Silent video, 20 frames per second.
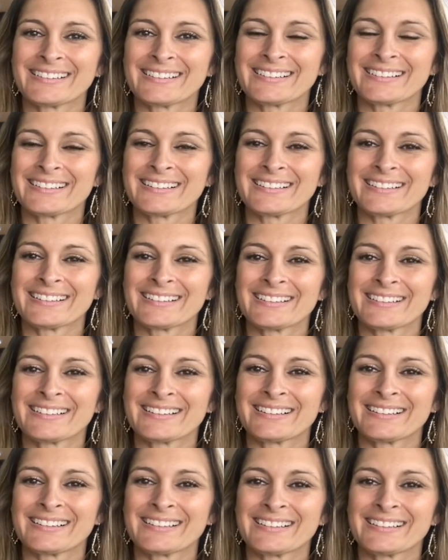
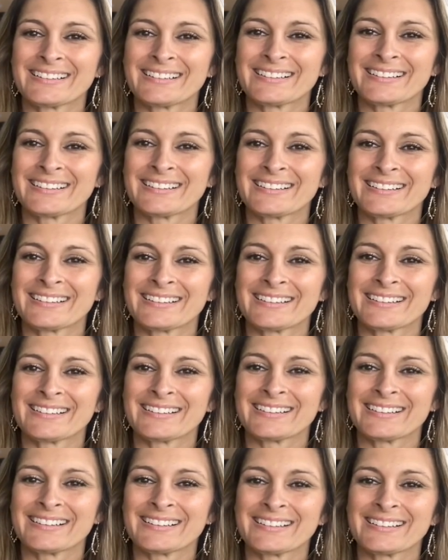
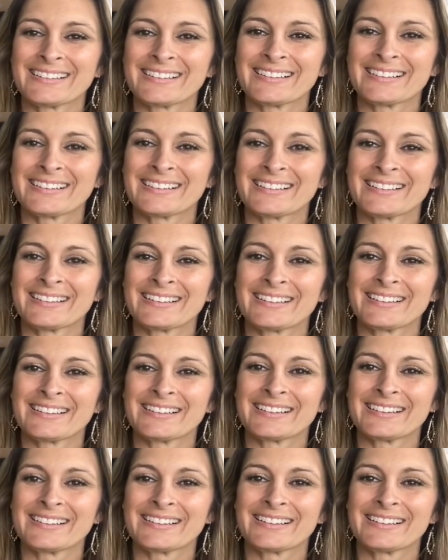
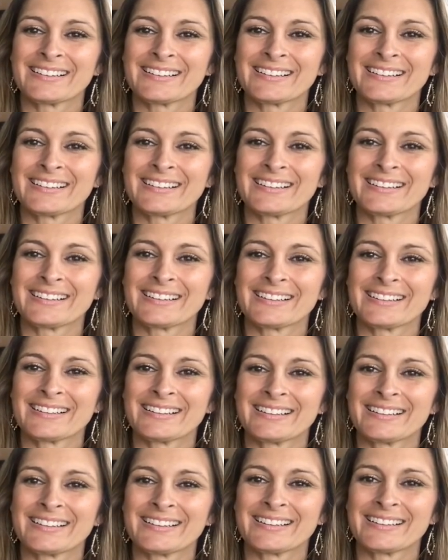
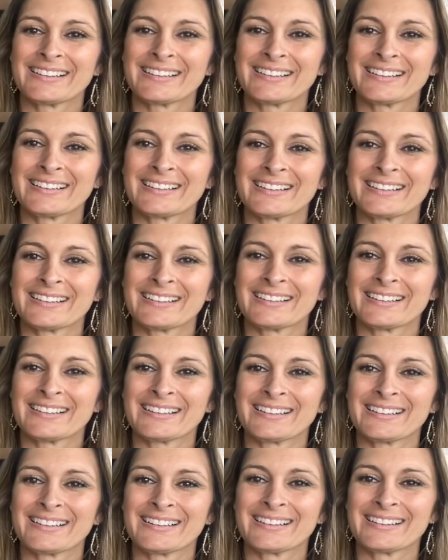
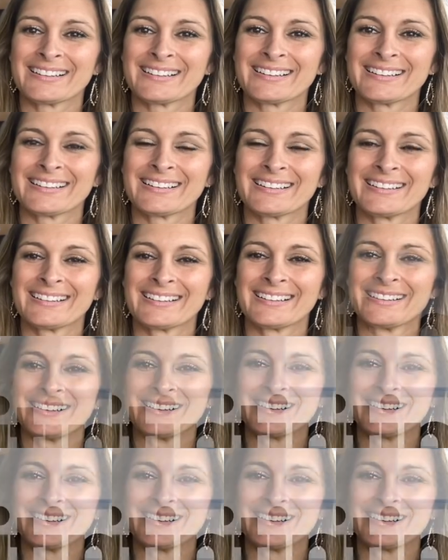(silent)